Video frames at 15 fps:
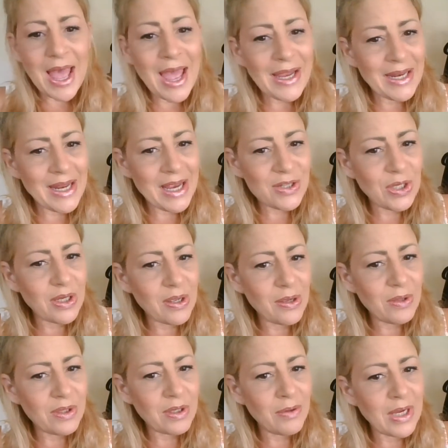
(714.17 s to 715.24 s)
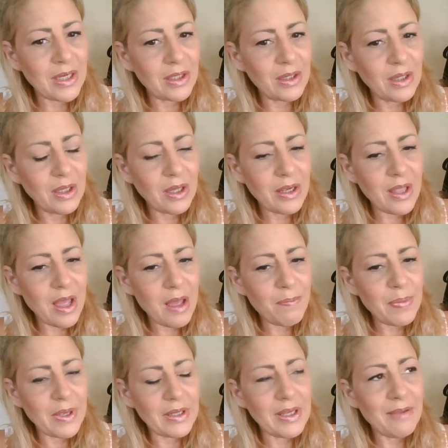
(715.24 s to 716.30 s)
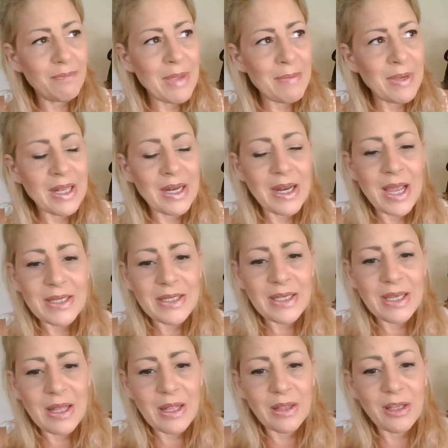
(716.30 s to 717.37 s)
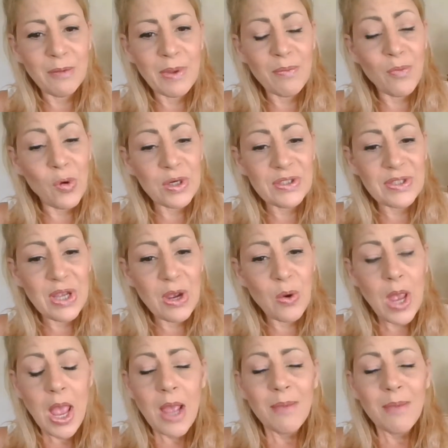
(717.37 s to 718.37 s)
I can actually go through and look up and get maybe get an idea a little bit more so